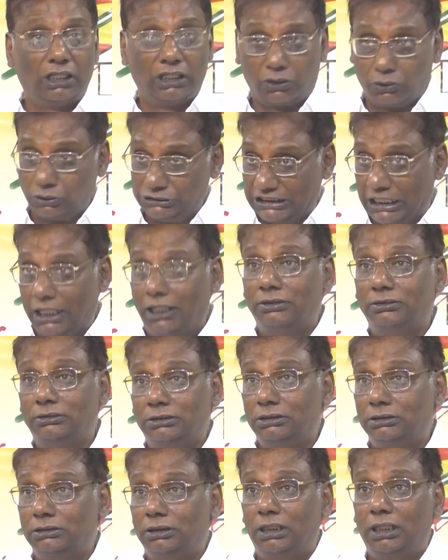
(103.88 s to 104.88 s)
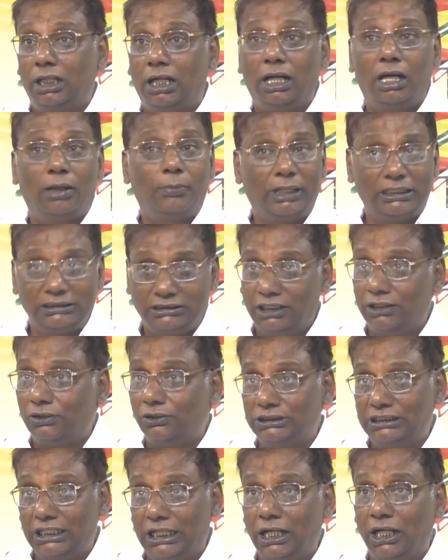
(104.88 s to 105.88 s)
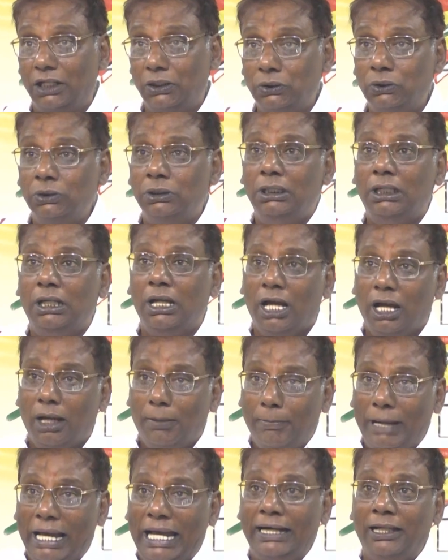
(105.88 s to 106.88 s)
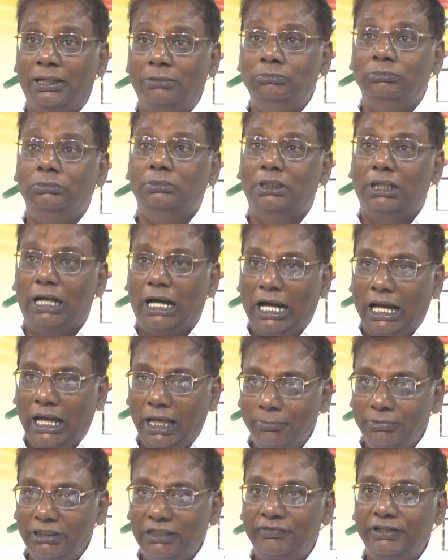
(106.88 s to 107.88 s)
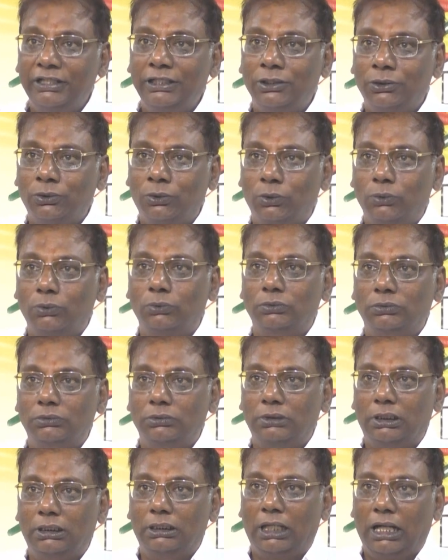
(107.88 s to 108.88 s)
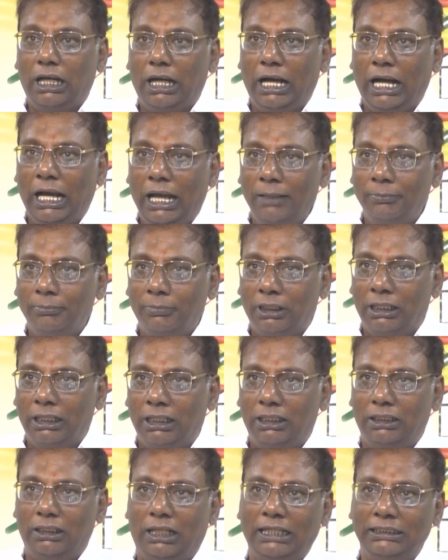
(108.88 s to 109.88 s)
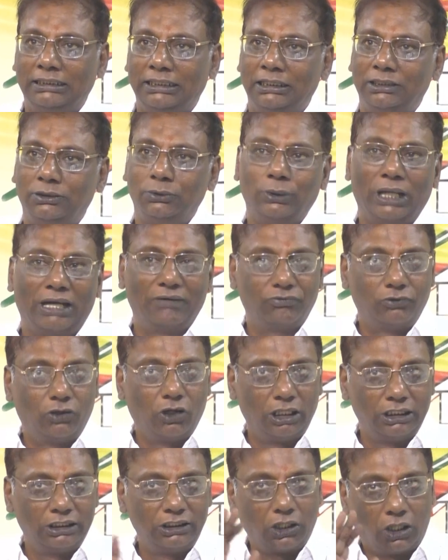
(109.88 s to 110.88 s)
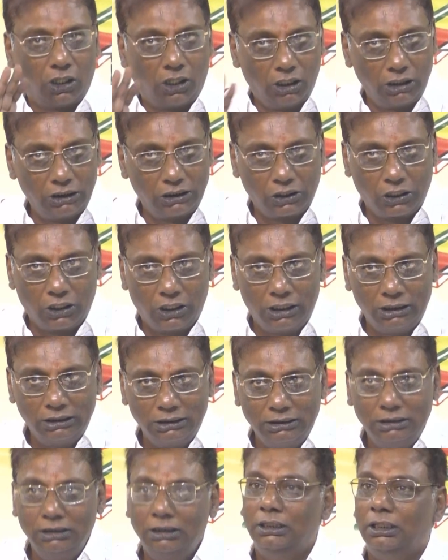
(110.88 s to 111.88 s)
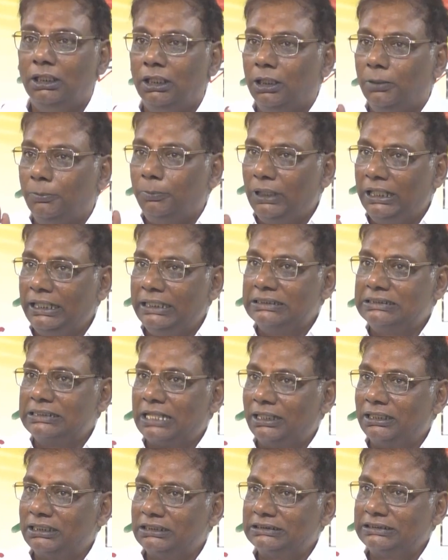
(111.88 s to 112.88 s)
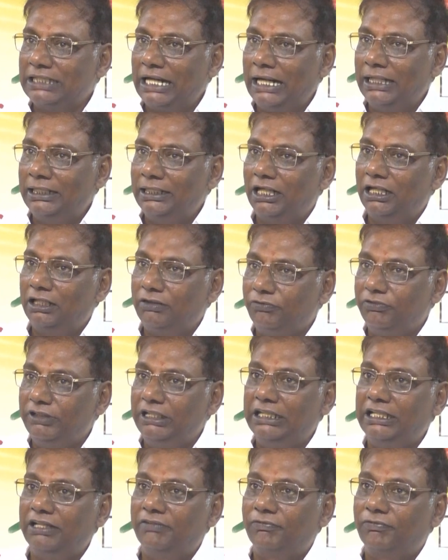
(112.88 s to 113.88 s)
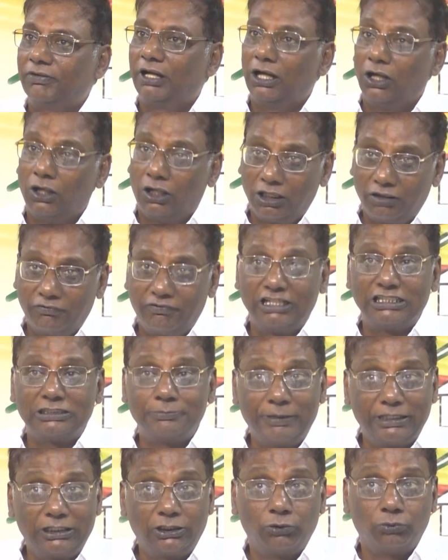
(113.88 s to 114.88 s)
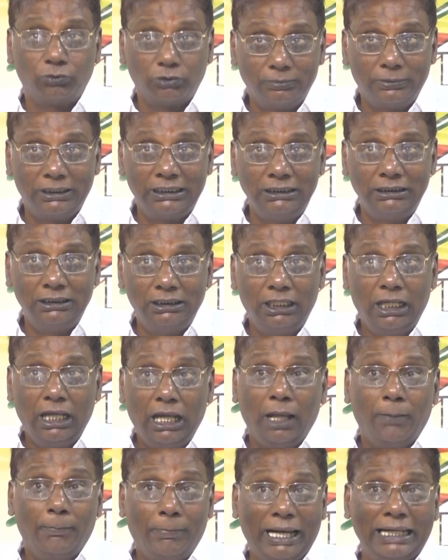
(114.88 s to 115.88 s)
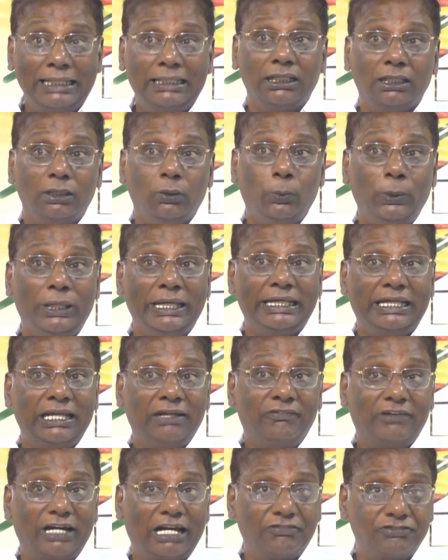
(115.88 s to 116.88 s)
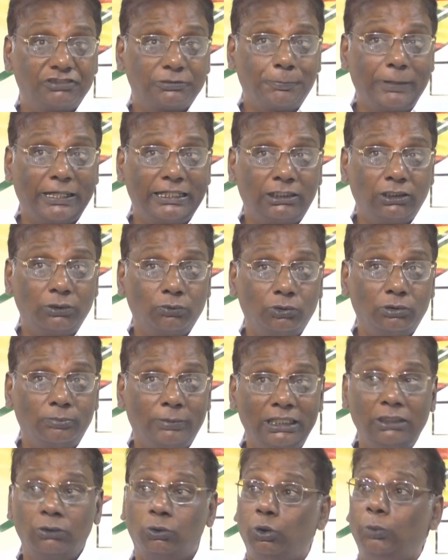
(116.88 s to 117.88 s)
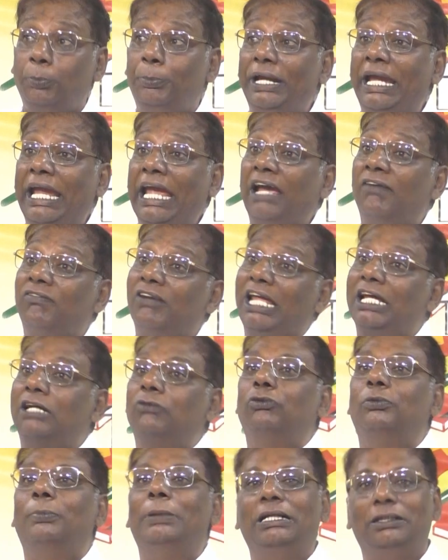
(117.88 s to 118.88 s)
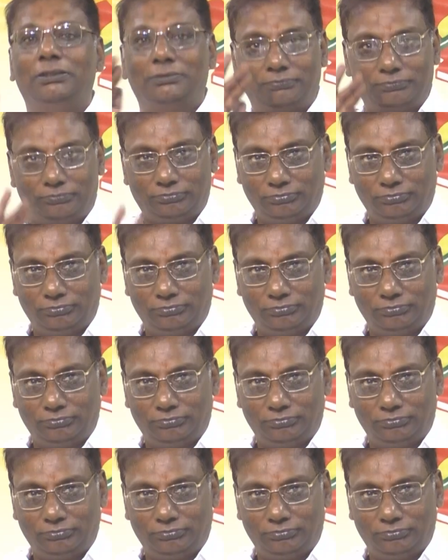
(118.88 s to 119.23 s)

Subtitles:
Roja, Mantri Roja Garu. Madam, I am giving you, I think you have got it all wrong. Please understand that we give a lot of respect to women, but we give respect to women who behave like women.